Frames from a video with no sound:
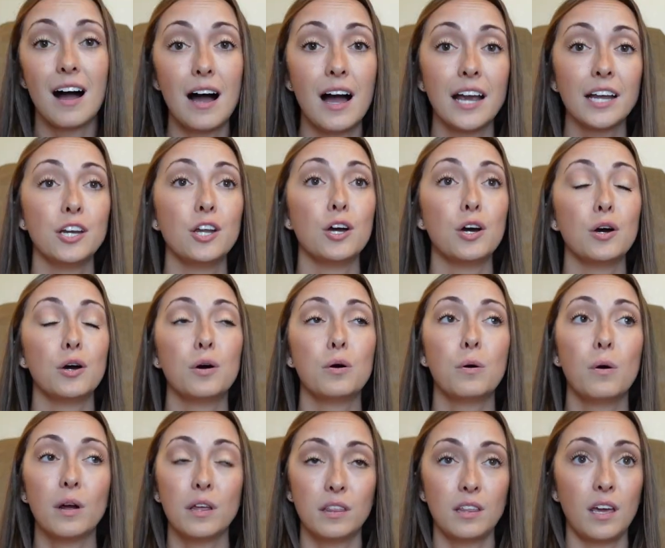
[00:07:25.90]
I
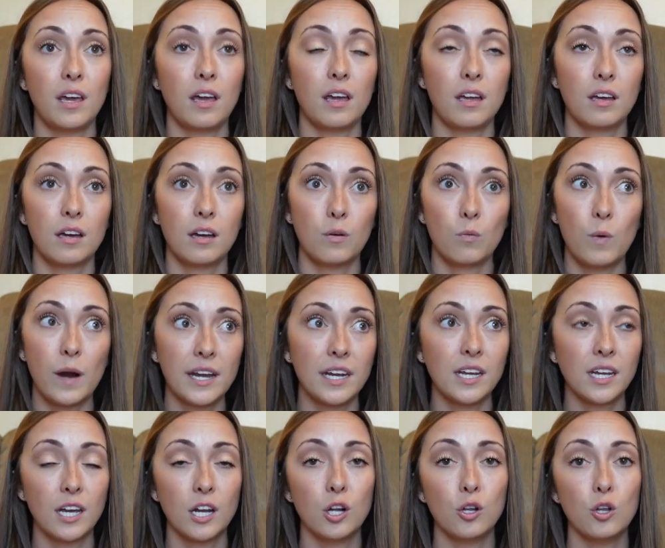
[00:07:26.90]
know that
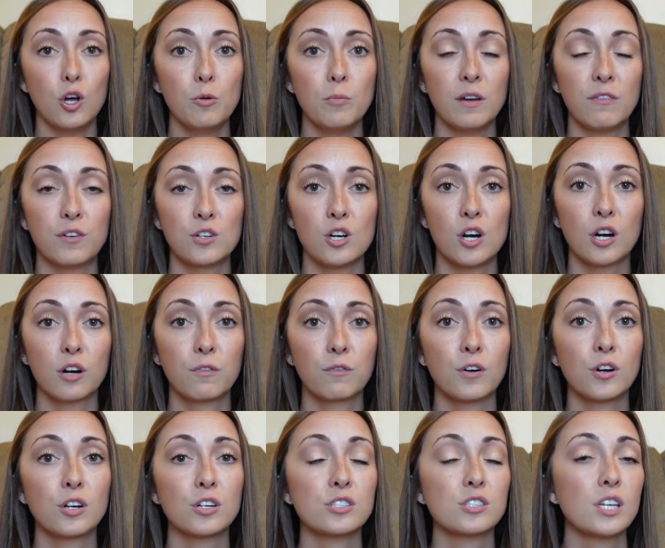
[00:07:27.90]
wedding and elopement
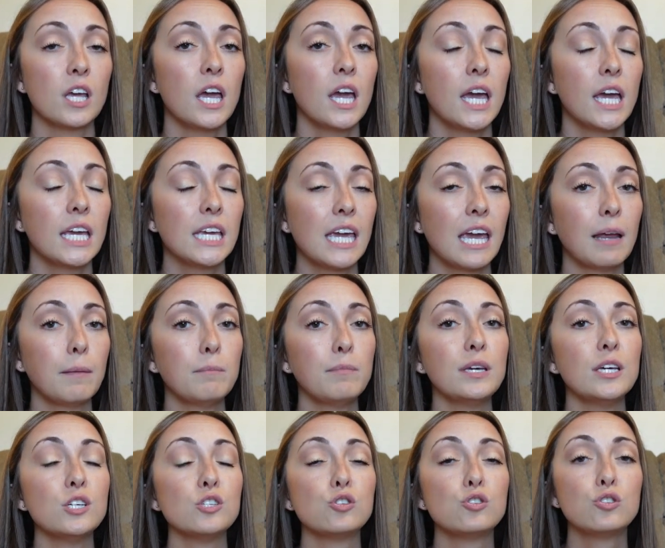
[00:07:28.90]
photographers can
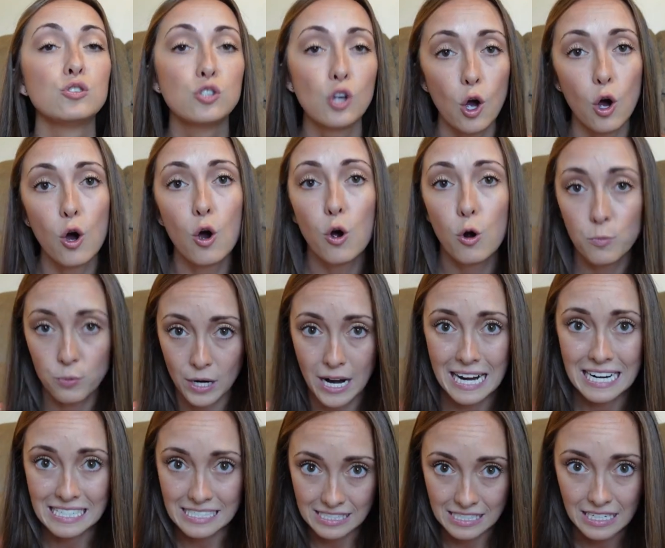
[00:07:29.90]
be so
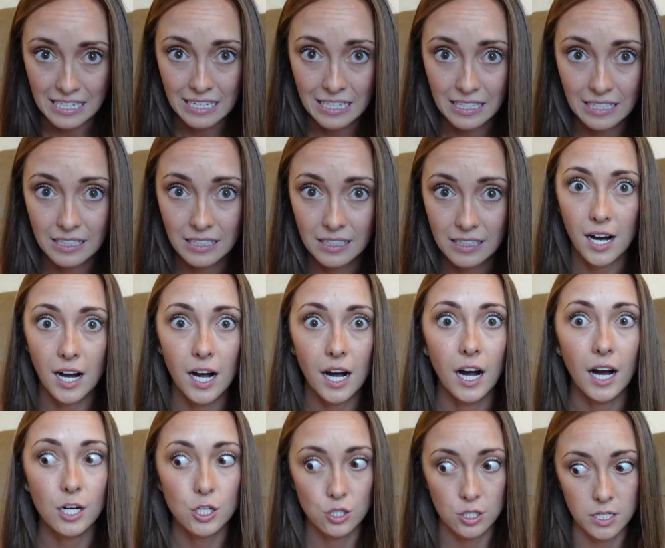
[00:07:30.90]
pricey.
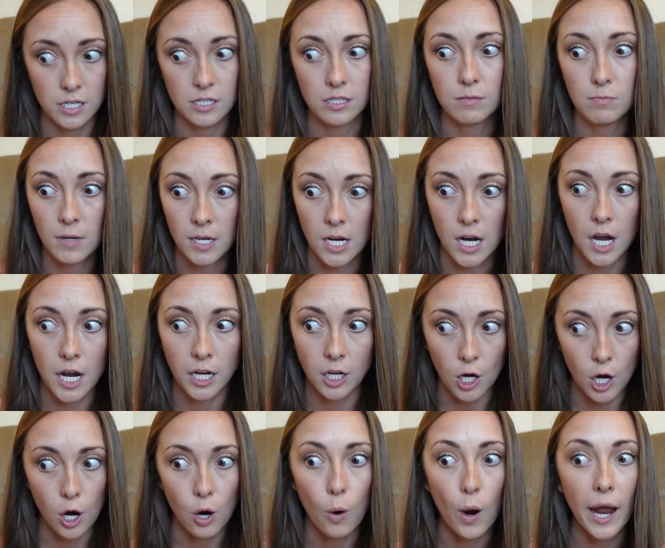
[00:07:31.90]
Trust me, I
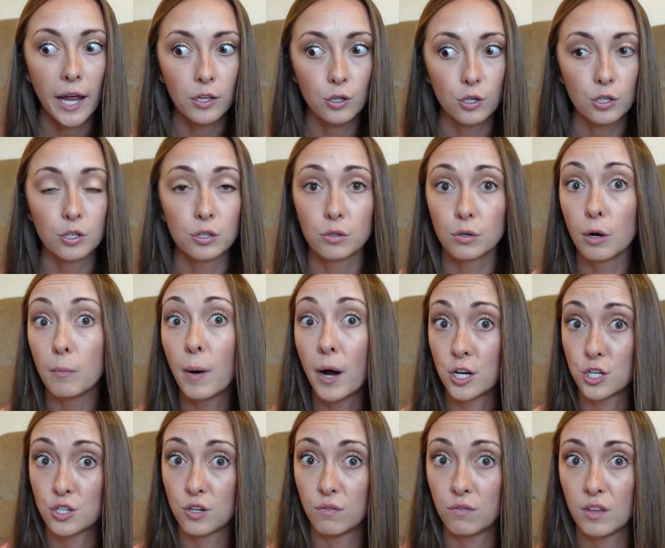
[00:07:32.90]
know, I looked through a
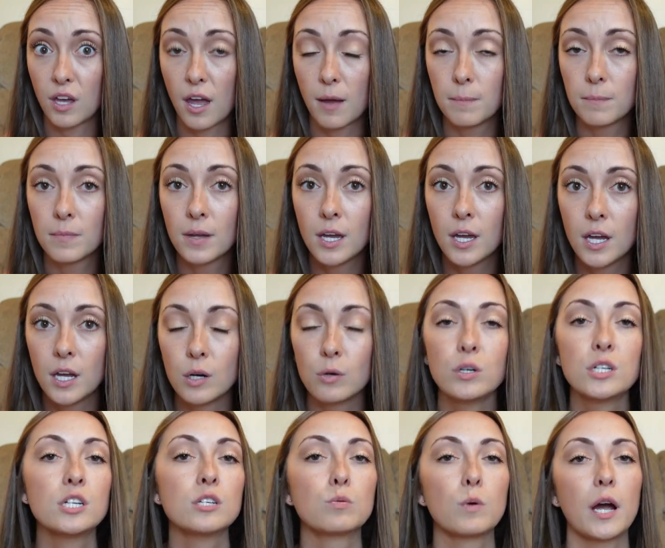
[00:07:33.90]
bunch of them,
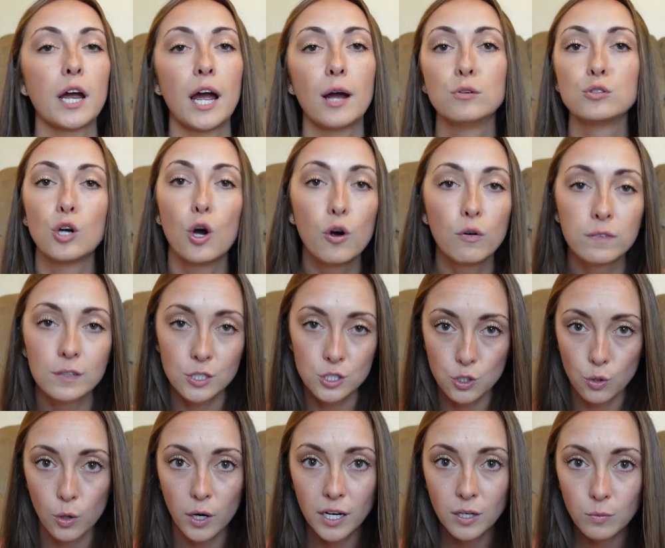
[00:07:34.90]
which is why I was
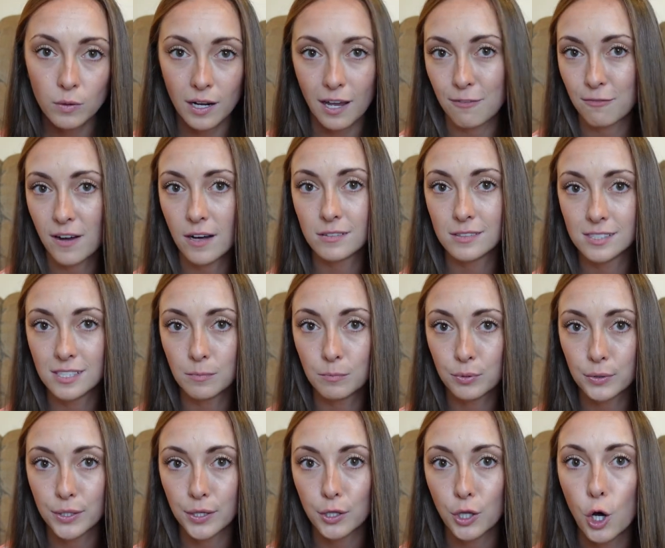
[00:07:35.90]
overjoyed when I found
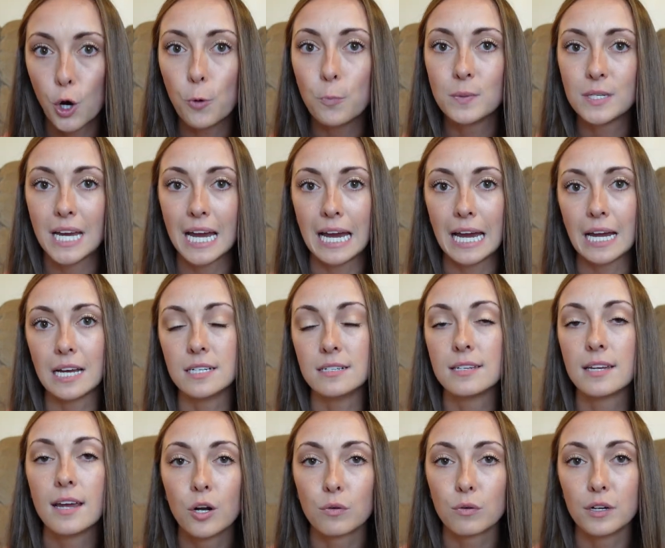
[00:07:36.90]
Simply Eloped
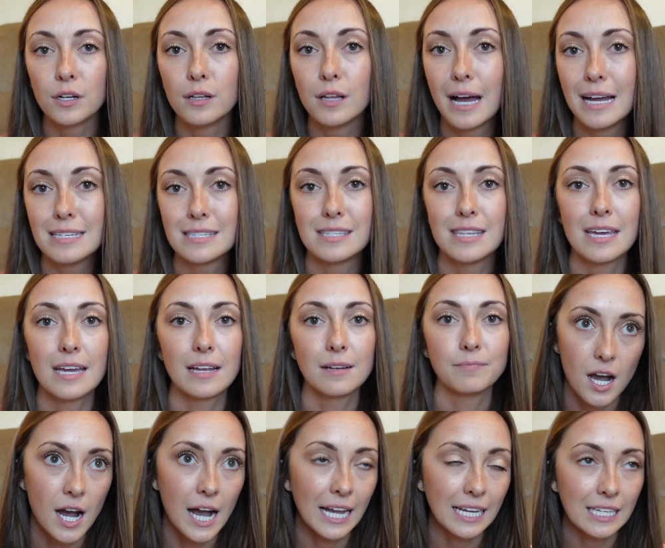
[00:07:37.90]
and realized that
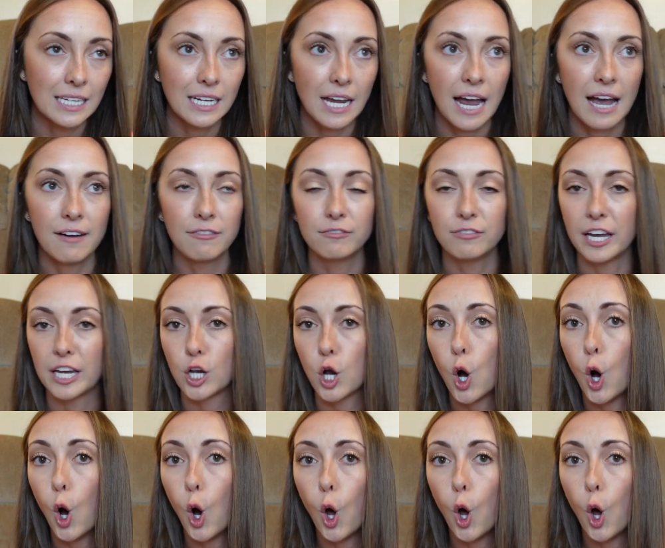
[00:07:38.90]
I could have like